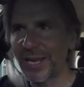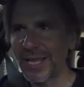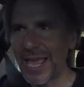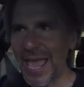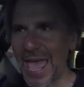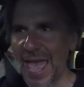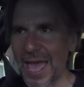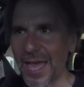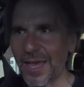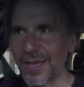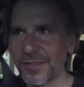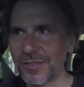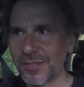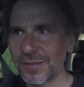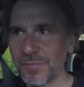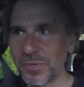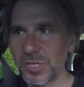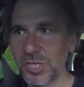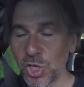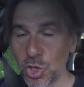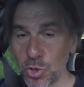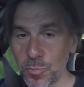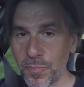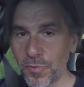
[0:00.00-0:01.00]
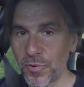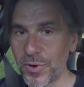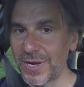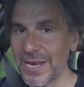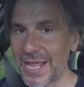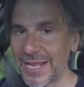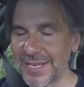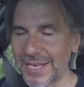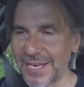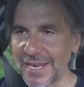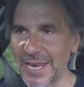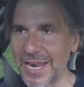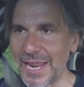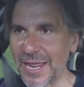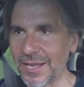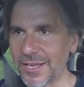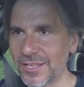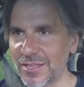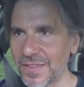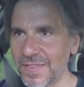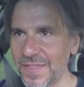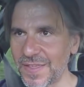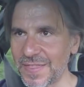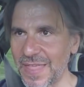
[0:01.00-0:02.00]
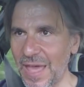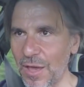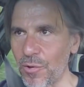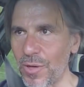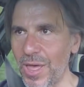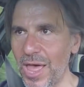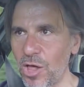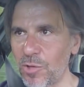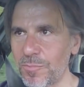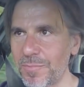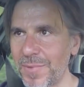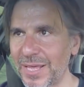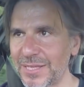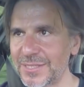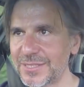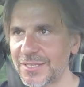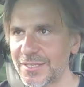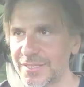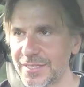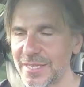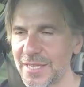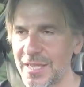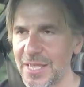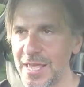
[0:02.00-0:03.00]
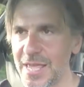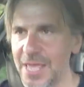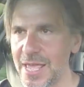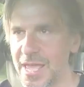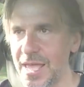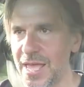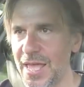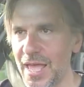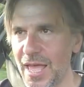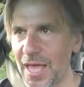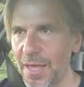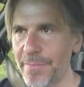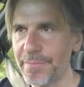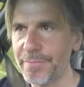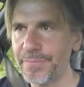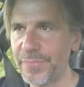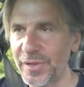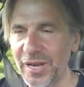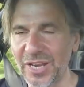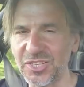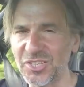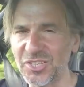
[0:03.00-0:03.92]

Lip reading: to get some super embedded in it because I think that will help matters, but I